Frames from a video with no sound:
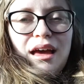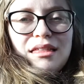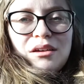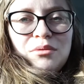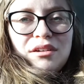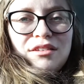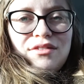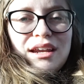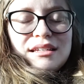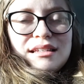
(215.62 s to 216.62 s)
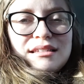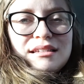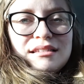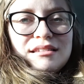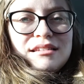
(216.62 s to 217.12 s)
I think one of the vet
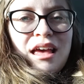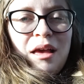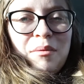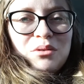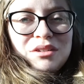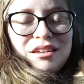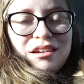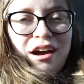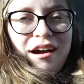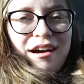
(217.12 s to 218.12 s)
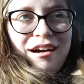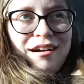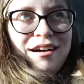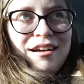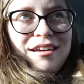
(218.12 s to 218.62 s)
assistants came out to the
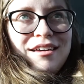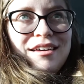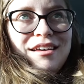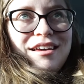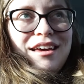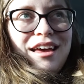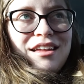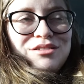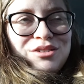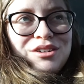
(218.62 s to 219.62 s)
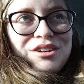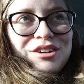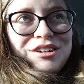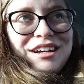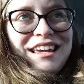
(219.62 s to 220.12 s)
car and took
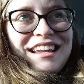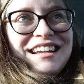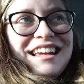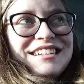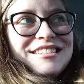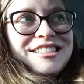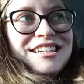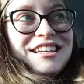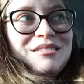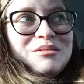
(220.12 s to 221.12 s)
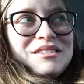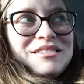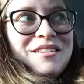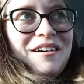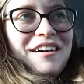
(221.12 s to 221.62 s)
her in, and she was
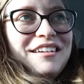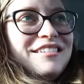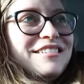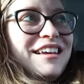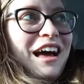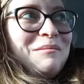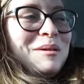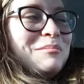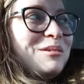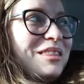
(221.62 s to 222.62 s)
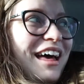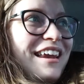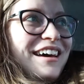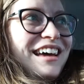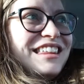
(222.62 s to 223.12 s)
not happy about
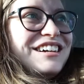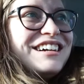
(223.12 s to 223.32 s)
that either.